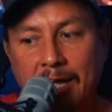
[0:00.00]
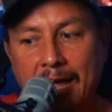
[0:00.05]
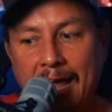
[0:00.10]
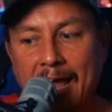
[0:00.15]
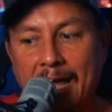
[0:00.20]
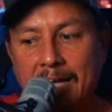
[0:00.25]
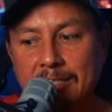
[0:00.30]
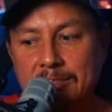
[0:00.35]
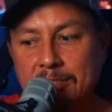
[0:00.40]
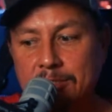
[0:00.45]

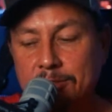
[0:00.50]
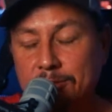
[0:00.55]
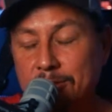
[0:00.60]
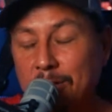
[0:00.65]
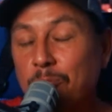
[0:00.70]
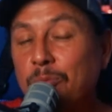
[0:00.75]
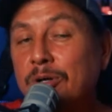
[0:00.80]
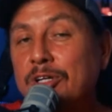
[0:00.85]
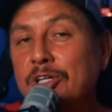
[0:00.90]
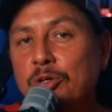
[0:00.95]
As
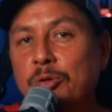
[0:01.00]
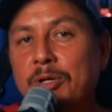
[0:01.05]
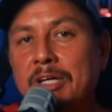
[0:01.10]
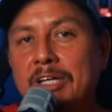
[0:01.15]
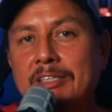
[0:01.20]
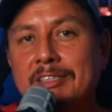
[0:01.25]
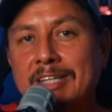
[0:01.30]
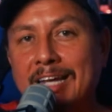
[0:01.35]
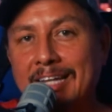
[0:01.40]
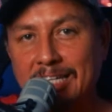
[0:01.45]
someone who
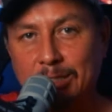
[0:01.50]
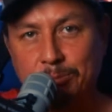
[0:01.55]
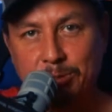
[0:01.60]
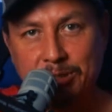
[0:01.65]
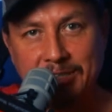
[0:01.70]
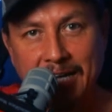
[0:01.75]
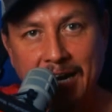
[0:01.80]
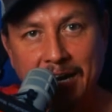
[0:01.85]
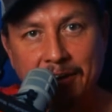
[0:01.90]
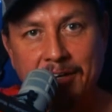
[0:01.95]
is a
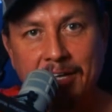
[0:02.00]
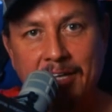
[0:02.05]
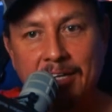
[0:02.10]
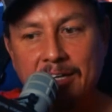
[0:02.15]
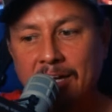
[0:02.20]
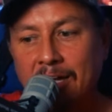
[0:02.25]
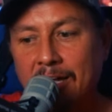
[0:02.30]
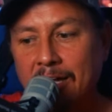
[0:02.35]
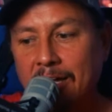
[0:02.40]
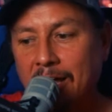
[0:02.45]
libertarian,